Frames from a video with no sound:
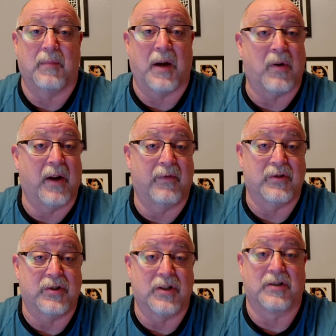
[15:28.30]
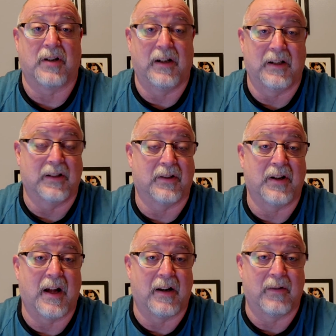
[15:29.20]
My wife is just starting to
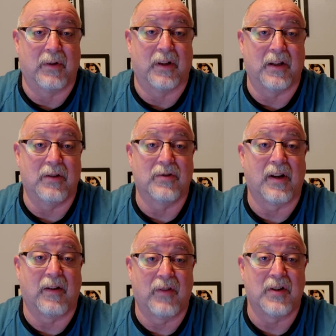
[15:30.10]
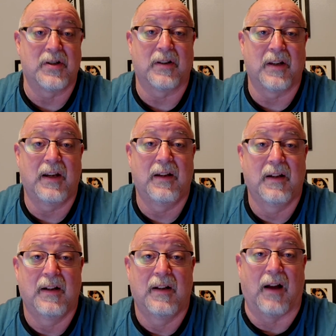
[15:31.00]
learn how to really use it efficiently.
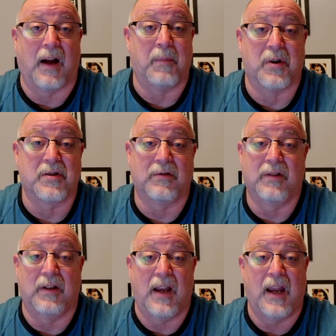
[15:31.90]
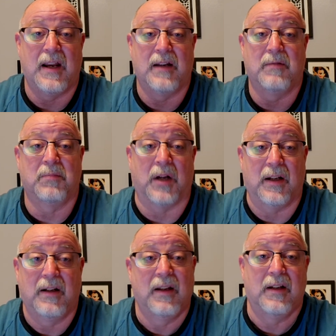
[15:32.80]
I personally hate it,
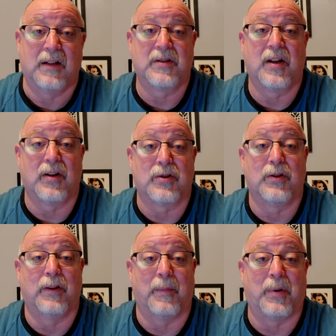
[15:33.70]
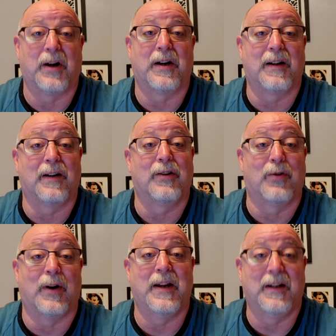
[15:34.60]
but it does get us through the park
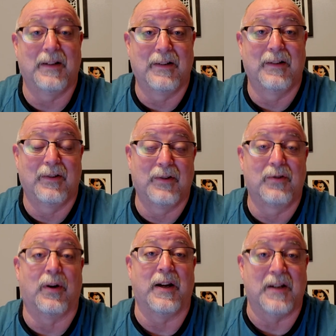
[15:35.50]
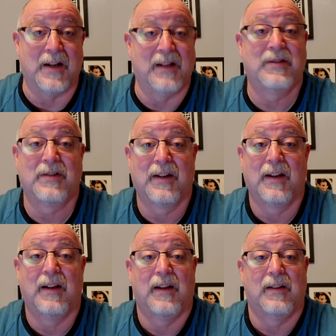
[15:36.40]
quite nice.
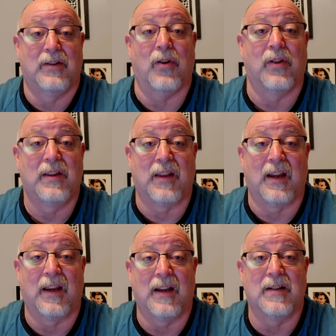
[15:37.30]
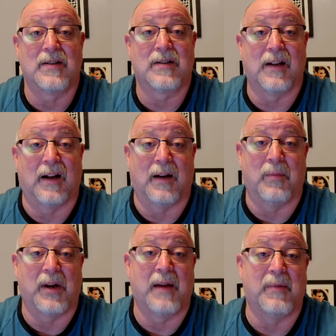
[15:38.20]
The only thing is,
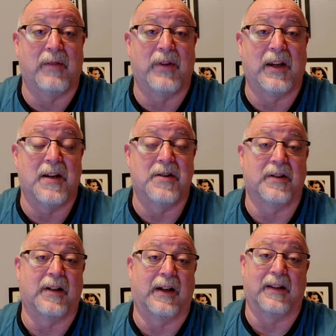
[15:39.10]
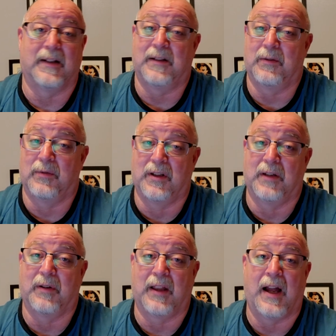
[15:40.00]
when I'm on vacation, I like to
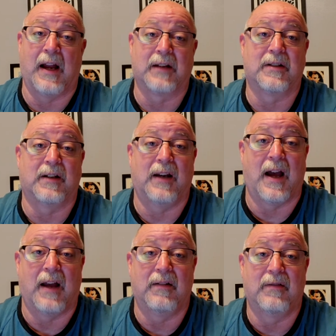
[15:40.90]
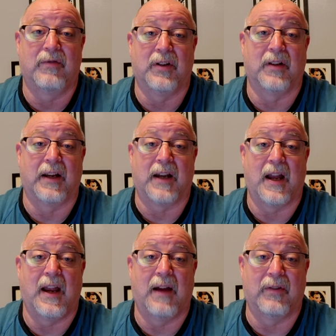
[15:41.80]
really relax and not feel like
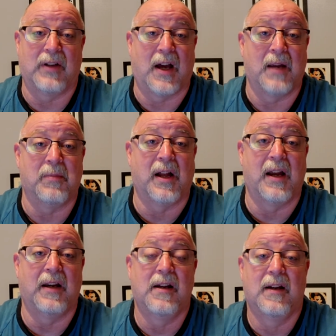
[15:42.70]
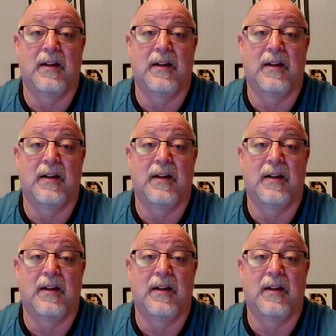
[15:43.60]
I have a timeline.